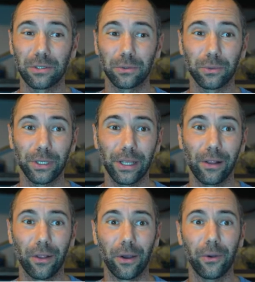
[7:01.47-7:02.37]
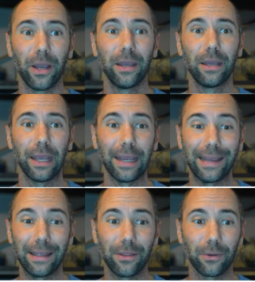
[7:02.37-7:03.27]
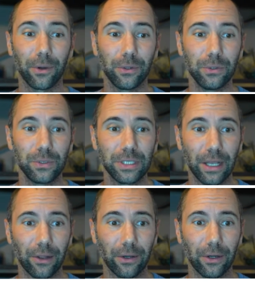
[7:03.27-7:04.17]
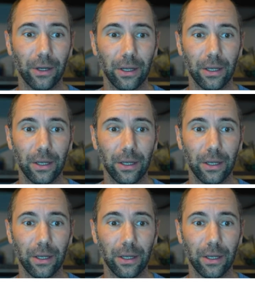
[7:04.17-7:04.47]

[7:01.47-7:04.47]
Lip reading: so really low, and they're a new seller.